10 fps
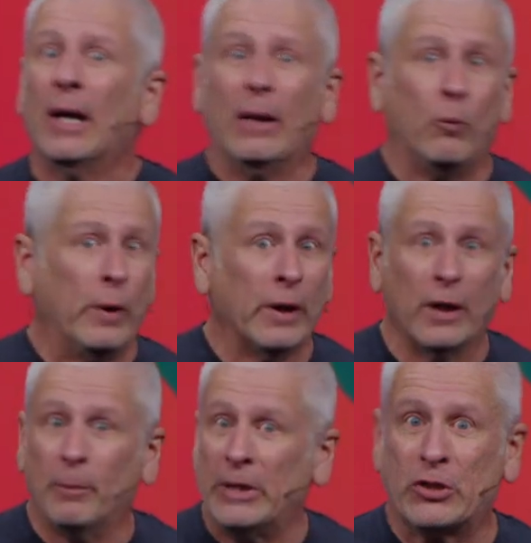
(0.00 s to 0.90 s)
and we're
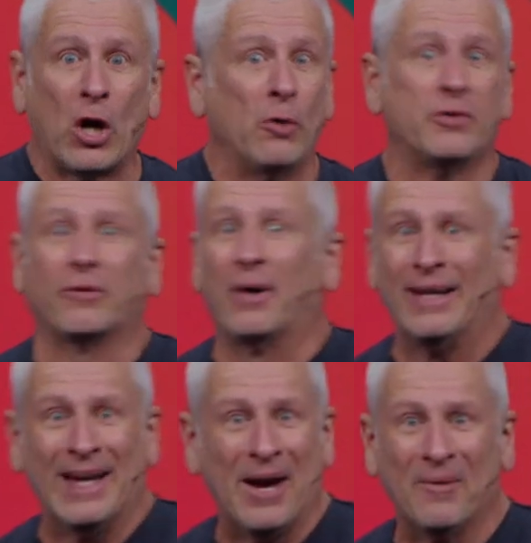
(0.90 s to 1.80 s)
going to toast
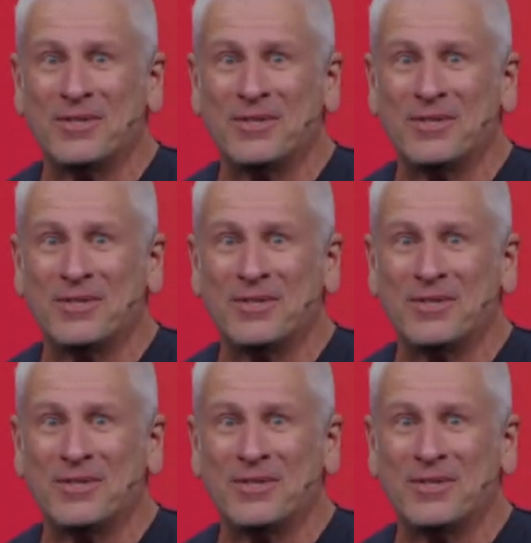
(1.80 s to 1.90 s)
right now.